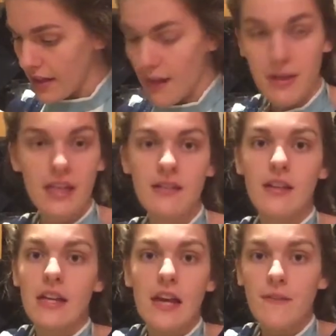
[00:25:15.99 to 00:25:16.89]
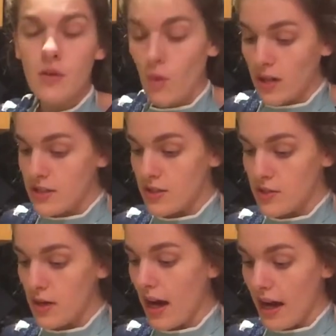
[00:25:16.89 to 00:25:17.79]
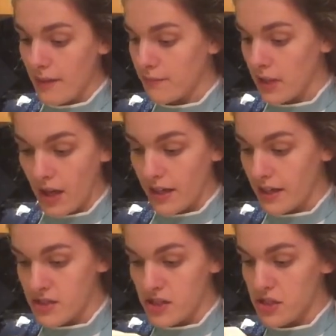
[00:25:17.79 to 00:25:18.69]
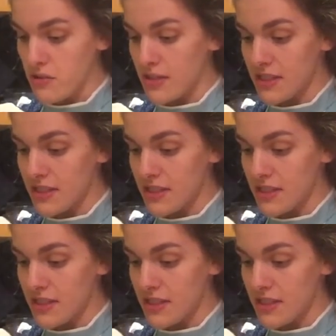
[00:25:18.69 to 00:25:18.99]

I mean, if you want to, I'm not going to judge you.